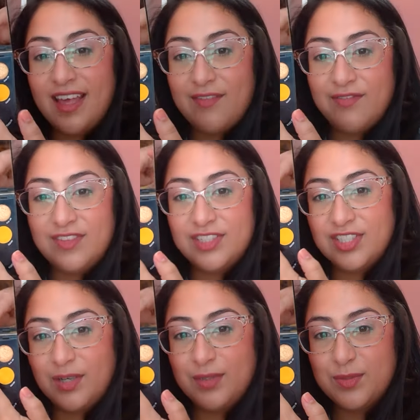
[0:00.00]
If this
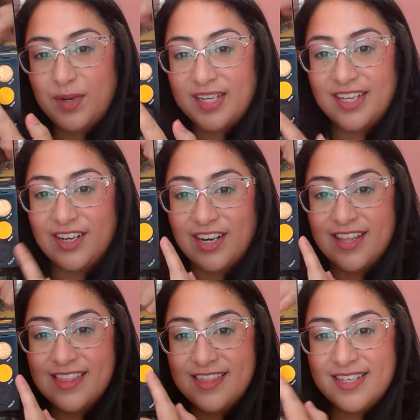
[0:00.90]
shade was right here,
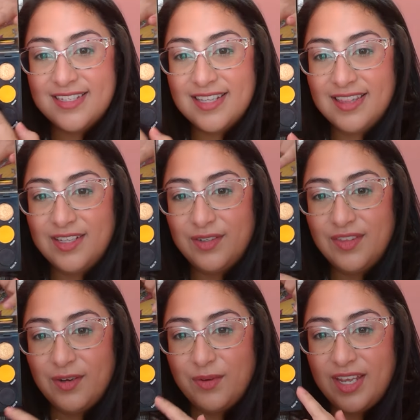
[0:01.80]
this little
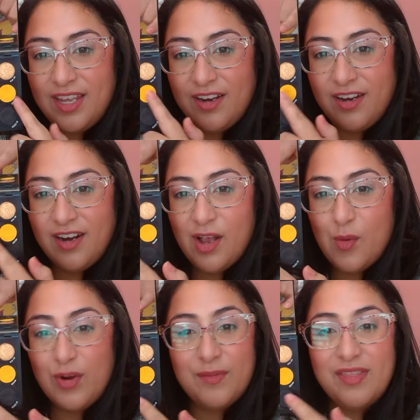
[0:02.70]
thing right here
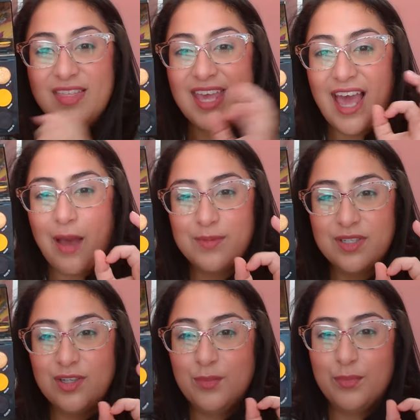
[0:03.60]
would have been the
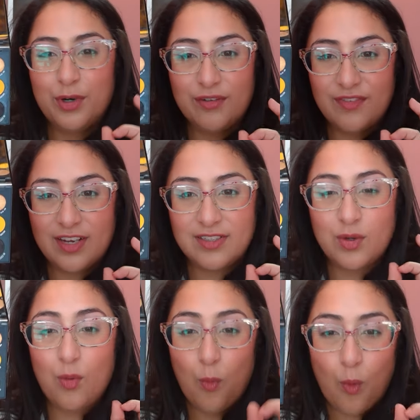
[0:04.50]
absolute perfect
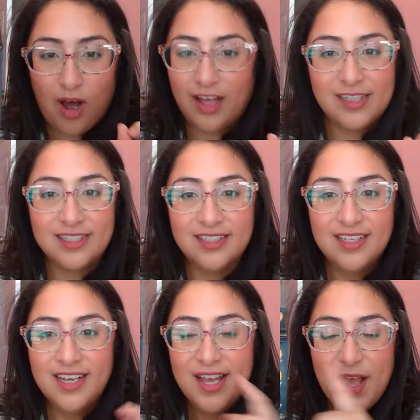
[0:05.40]
quad.
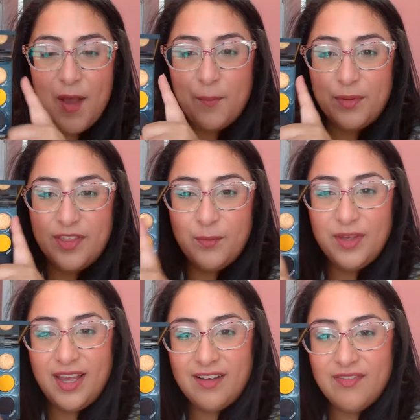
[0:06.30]
But then
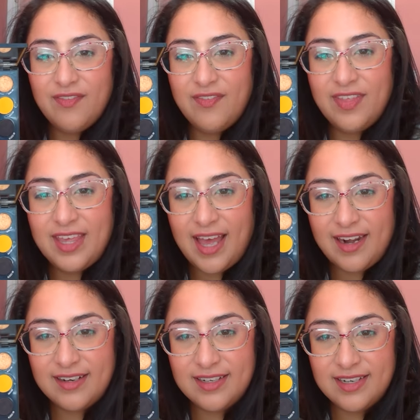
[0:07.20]
we have the
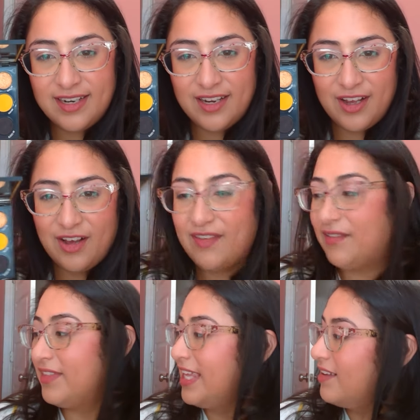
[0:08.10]
added of
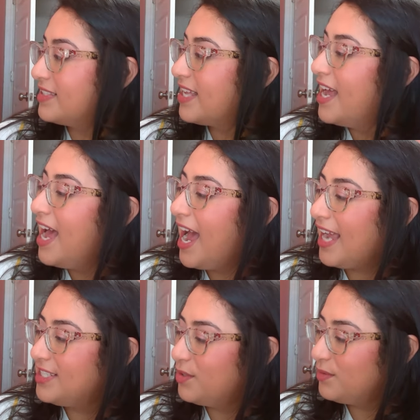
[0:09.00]
everything else.
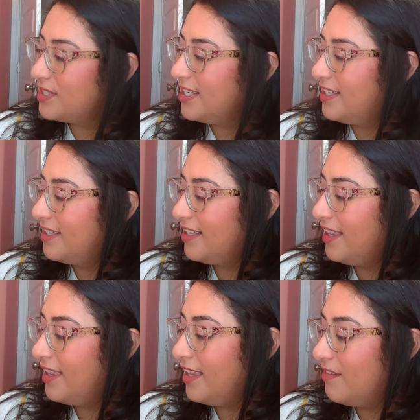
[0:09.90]
I don't
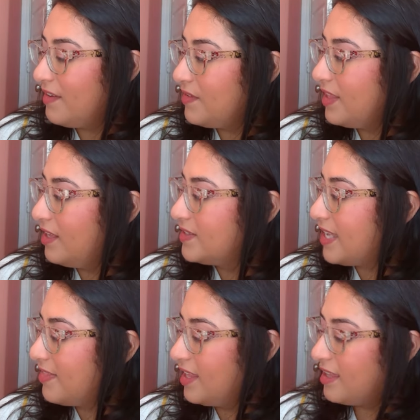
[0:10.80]
love everything else.
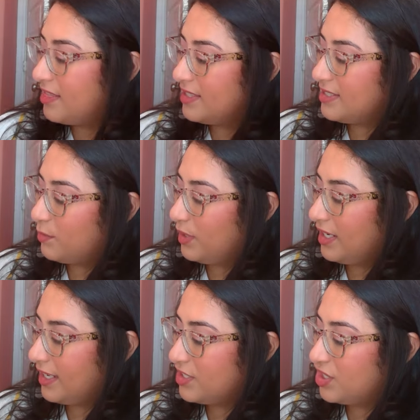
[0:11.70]
I think this is a really
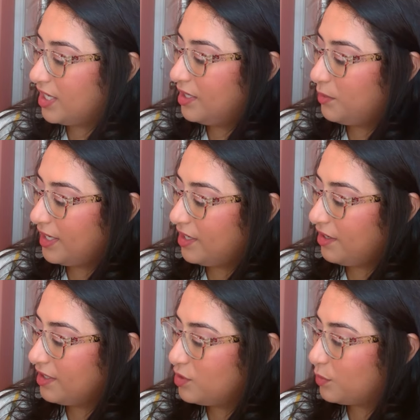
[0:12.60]
nice shade right
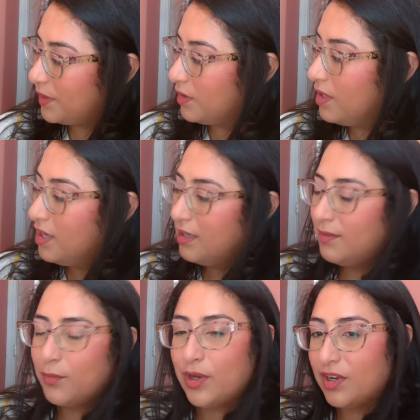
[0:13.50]
here. Drill,
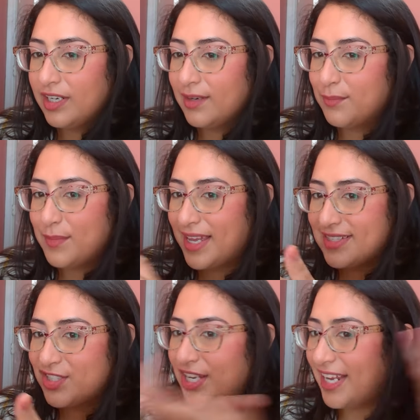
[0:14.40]
we all need a
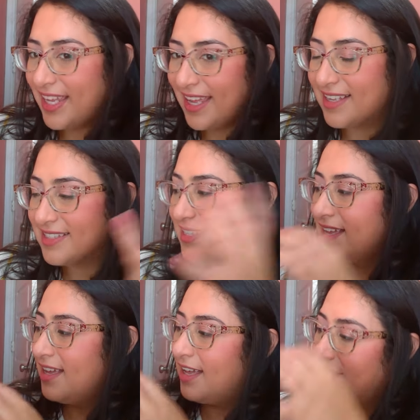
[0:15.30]
matte shade, I guess,
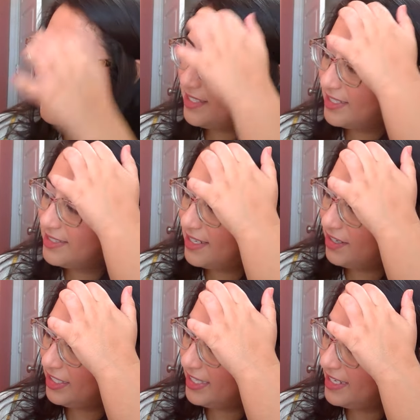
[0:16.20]
to like set
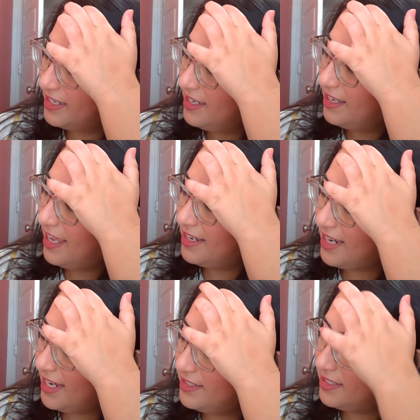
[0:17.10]
our lid. And
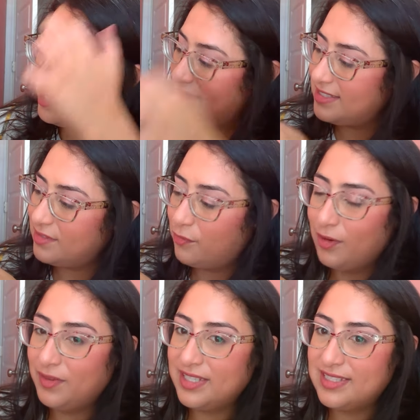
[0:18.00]
this
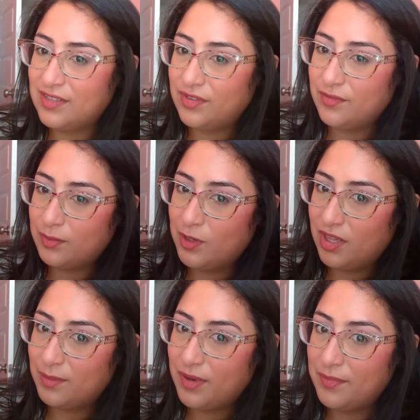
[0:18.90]
formula is different from
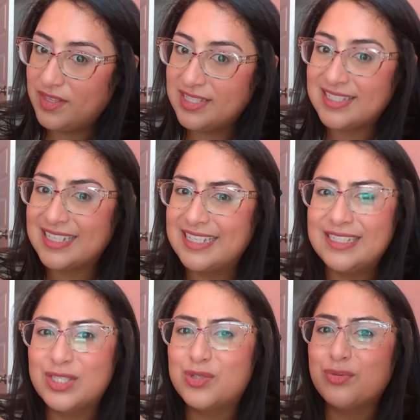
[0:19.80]
ColourPop. This is
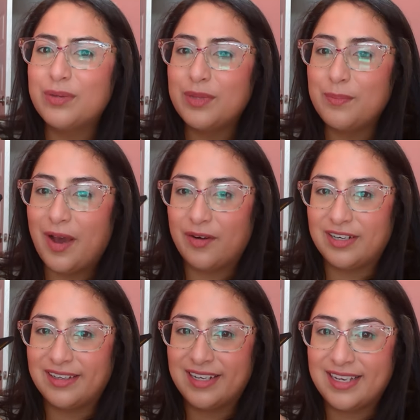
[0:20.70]
extremely
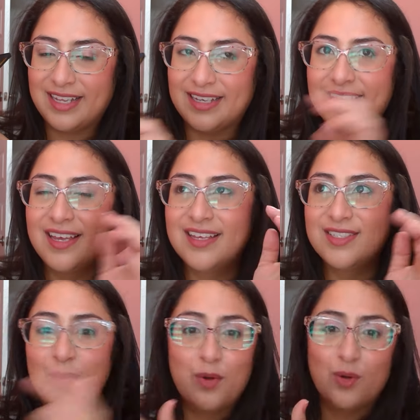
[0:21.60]
powdery, like
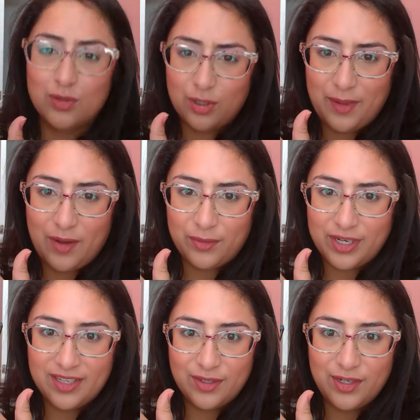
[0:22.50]
subculture
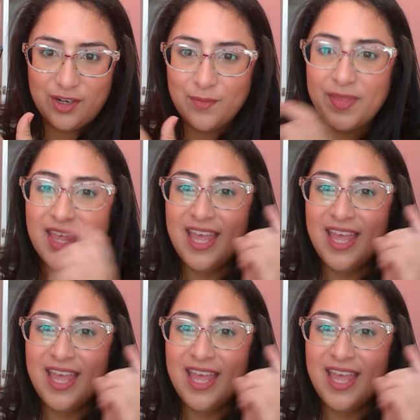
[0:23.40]
powdery, you know?